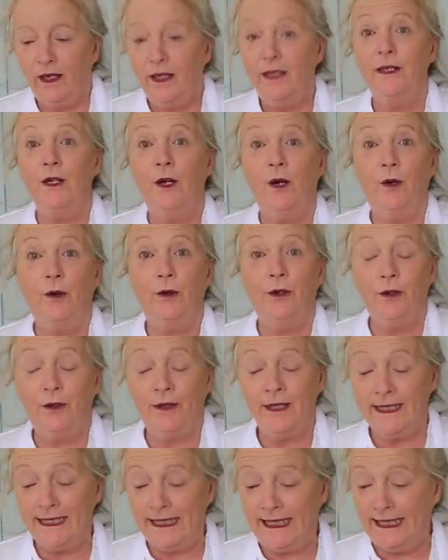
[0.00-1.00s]
So you
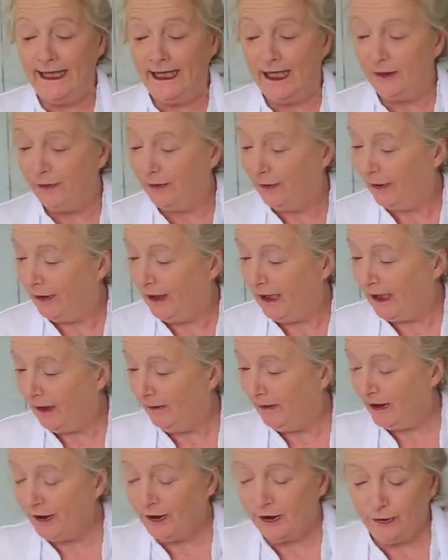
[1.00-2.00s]
can see that we're a little
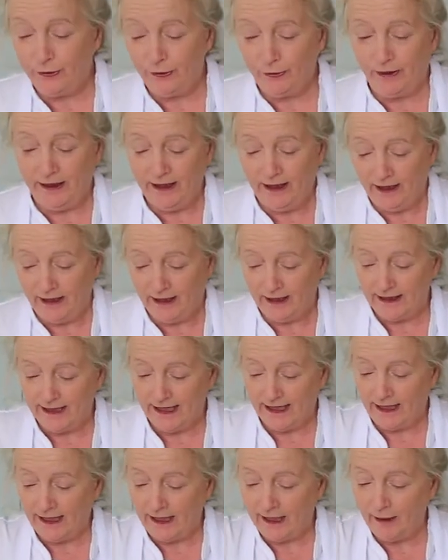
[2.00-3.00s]
bit too quick
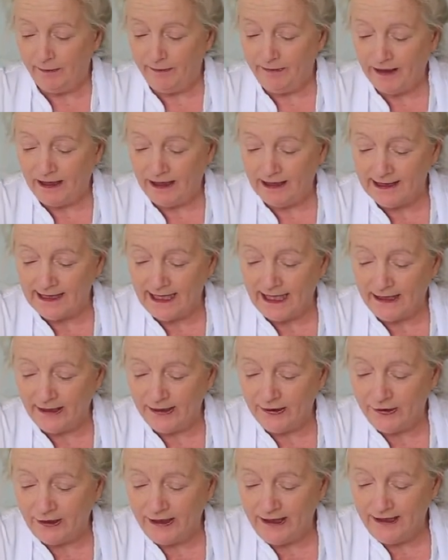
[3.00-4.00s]
taking up the
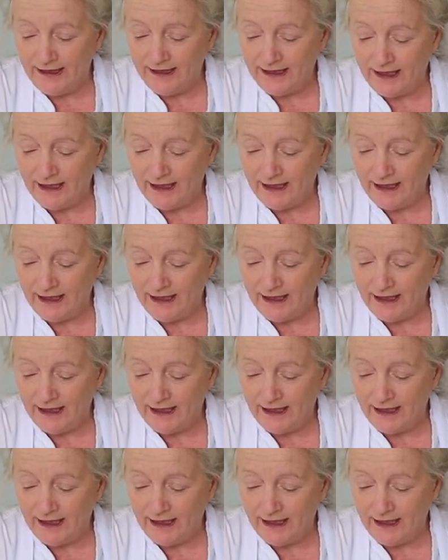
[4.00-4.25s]
lasagna sheet.